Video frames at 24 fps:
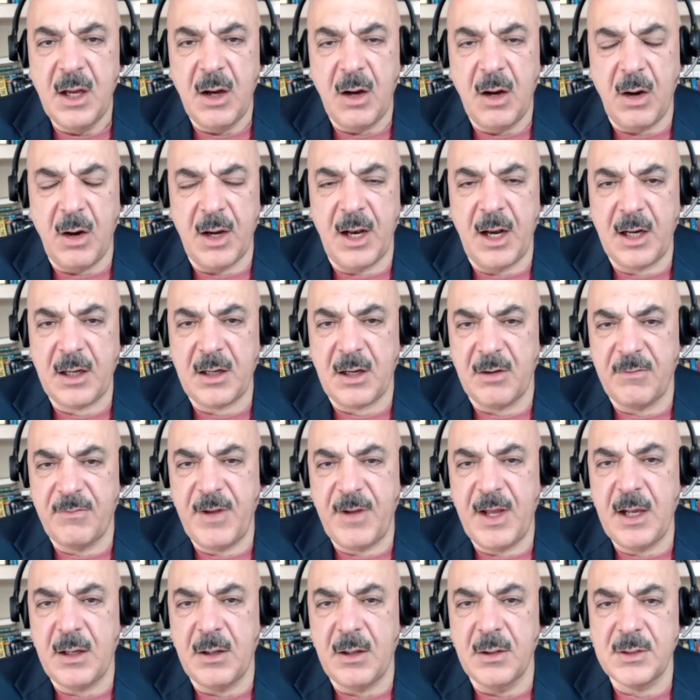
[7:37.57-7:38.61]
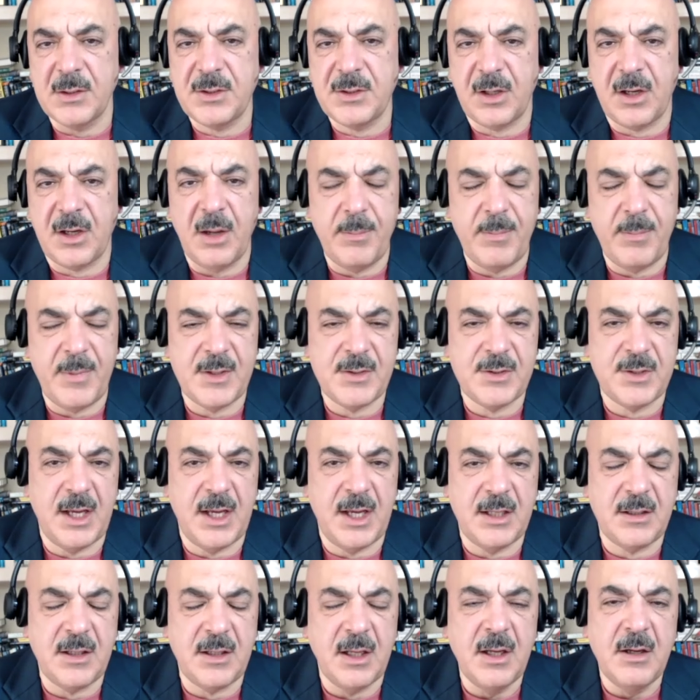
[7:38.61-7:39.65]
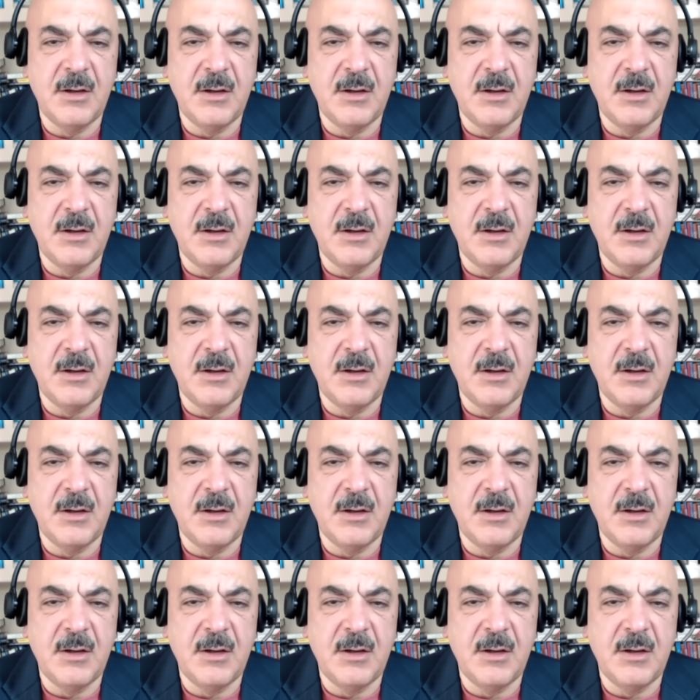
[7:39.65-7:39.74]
on electric vehicles to compensate